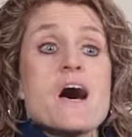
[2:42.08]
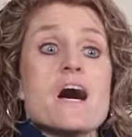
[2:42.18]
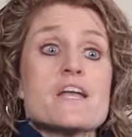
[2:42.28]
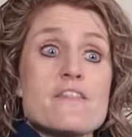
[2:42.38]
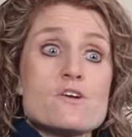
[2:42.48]

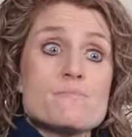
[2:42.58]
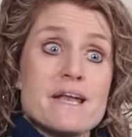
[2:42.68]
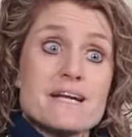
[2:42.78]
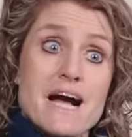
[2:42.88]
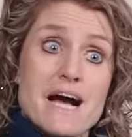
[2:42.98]
Another
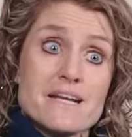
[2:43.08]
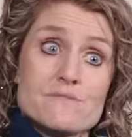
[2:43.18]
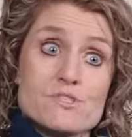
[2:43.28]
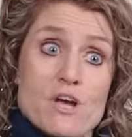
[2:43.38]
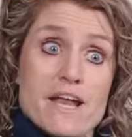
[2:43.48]

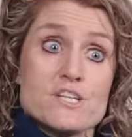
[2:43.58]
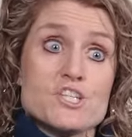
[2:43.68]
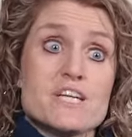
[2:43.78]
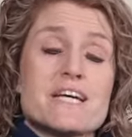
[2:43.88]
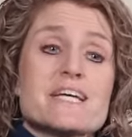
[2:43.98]
metacognitive
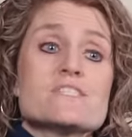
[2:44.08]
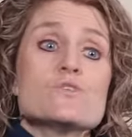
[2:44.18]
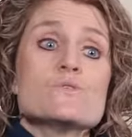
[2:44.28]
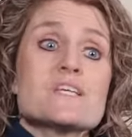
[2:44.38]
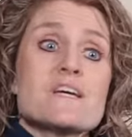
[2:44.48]
strategy is
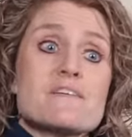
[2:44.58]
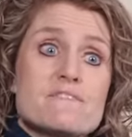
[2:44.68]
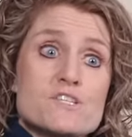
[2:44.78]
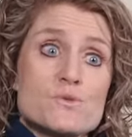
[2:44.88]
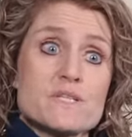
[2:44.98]
using
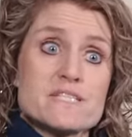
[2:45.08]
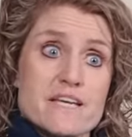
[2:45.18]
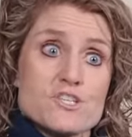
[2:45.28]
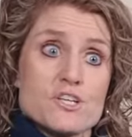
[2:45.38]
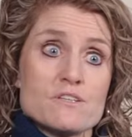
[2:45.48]

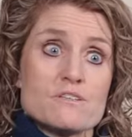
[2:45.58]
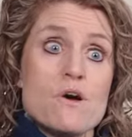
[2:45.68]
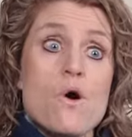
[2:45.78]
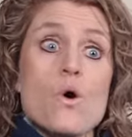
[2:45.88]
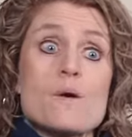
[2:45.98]
visualization,
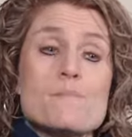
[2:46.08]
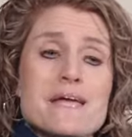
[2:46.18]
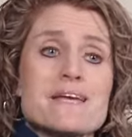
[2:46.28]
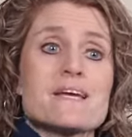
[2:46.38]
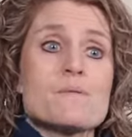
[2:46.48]
or
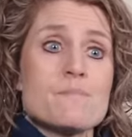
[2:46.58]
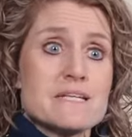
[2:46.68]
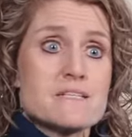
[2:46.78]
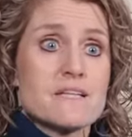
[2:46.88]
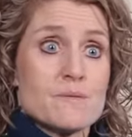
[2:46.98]
making
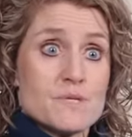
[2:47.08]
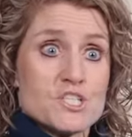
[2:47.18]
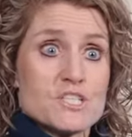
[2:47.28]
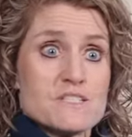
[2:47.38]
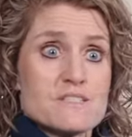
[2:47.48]
mental
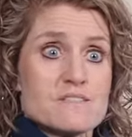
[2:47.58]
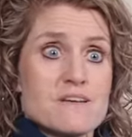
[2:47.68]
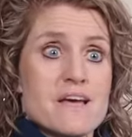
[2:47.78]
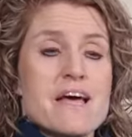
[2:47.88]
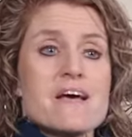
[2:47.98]
images.
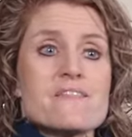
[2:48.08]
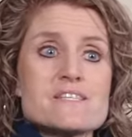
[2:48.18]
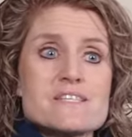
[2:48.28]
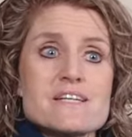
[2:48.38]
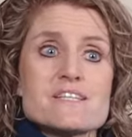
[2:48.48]

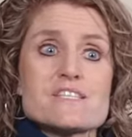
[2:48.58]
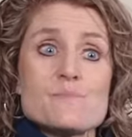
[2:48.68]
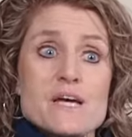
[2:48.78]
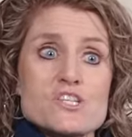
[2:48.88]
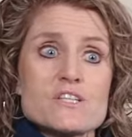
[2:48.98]
This is an
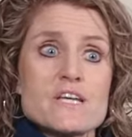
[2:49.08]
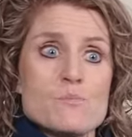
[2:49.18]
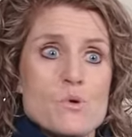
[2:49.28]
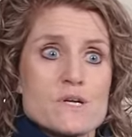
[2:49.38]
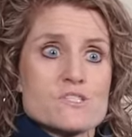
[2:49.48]
especially
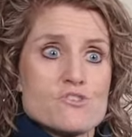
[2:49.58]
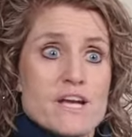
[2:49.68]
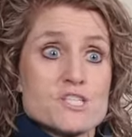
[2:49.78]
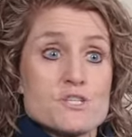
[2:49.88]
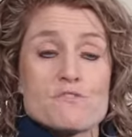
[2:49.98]
important
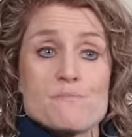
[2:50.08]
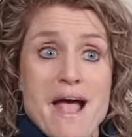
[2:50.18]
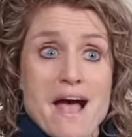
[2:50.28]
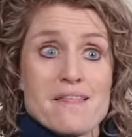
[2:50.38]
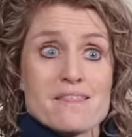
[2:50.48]
strategy for
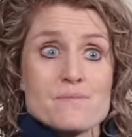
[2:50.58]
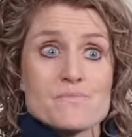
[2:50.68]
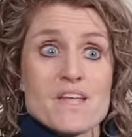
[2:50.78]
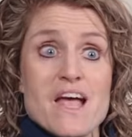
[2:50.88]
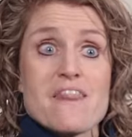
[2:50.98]
math.
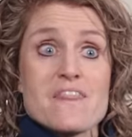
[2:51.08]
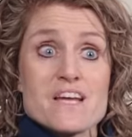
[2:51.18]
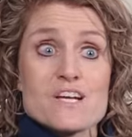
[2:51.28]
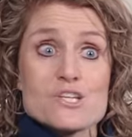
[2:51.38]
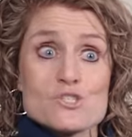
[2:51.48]

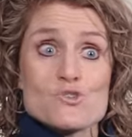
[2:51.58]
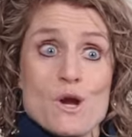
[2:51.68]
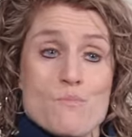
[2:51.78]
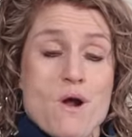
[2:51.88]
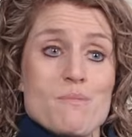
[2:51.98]
Think
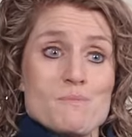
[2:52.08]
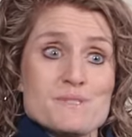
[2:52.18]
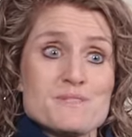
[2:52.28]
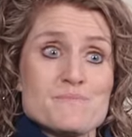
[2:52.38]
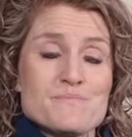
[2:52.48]
story
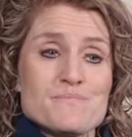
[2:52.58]
problems.